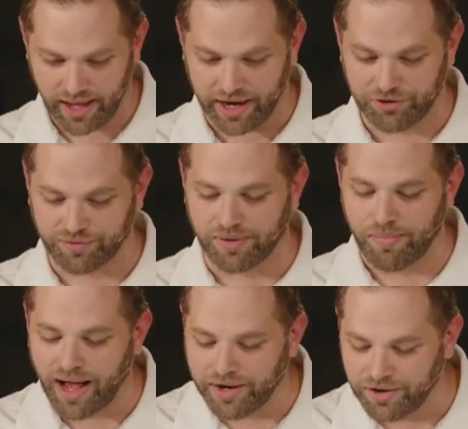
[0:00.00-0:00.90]
And it's a
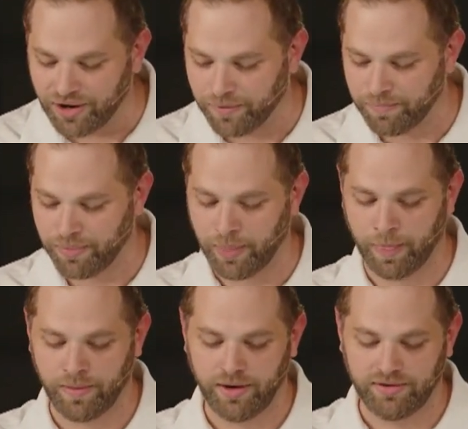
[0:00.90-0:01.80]
reminder
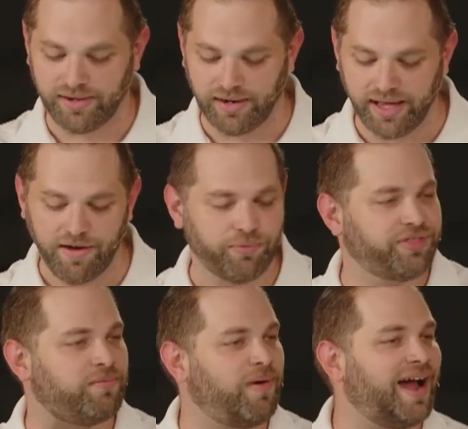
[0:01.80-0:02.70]
to live
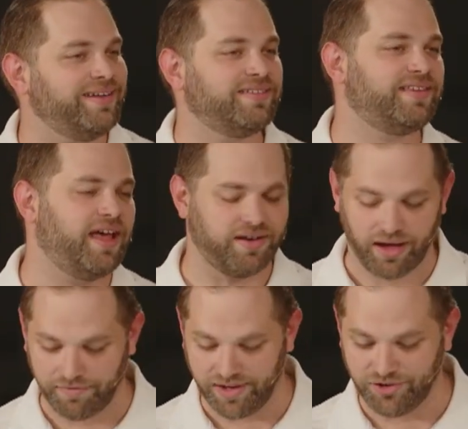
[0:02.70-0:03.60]
with a mindset
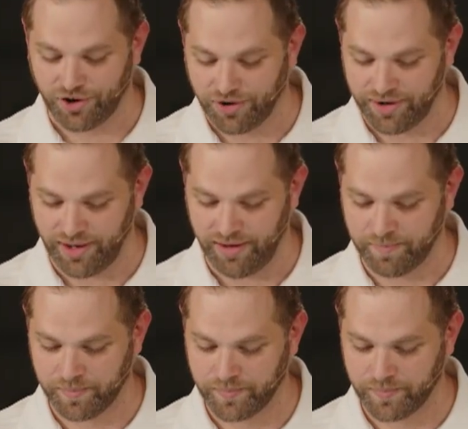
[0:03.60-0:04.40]
of eternity.